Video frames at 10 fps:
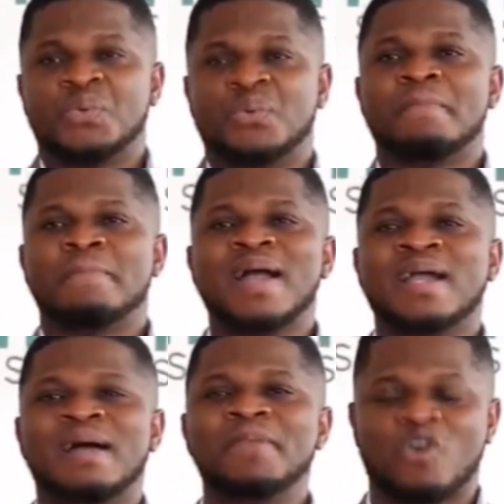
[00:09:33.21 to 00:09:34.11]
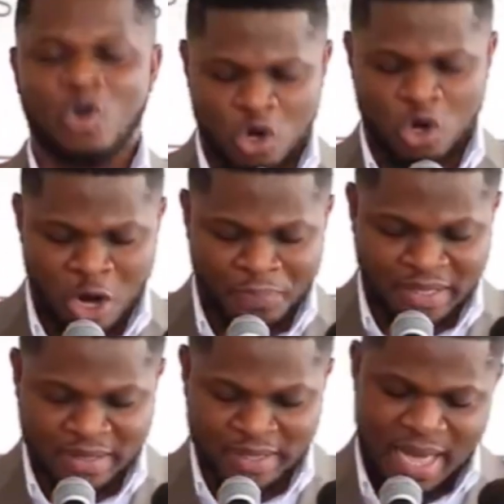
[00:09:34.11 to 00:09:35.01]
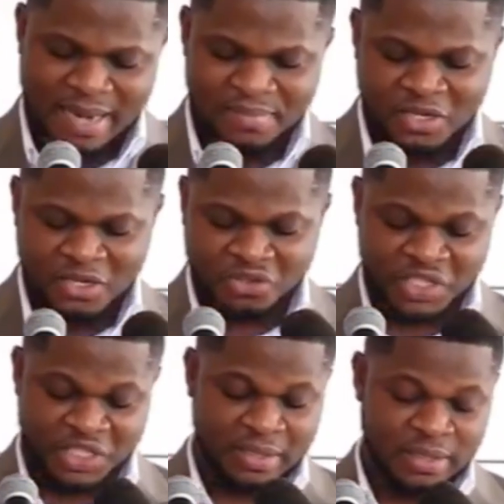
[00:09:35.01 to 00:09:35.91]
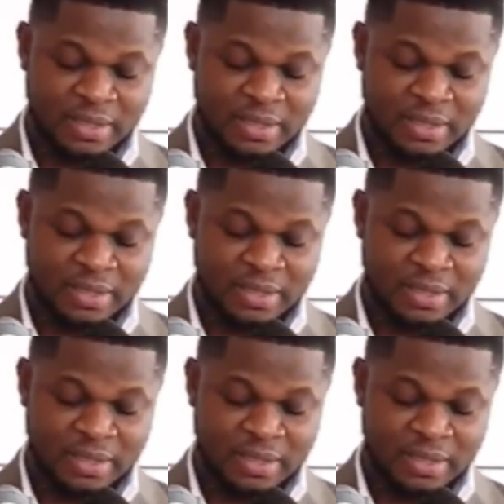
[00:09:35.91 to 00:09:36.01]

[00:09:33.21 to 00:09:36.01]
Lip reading: remarkably corrupt administration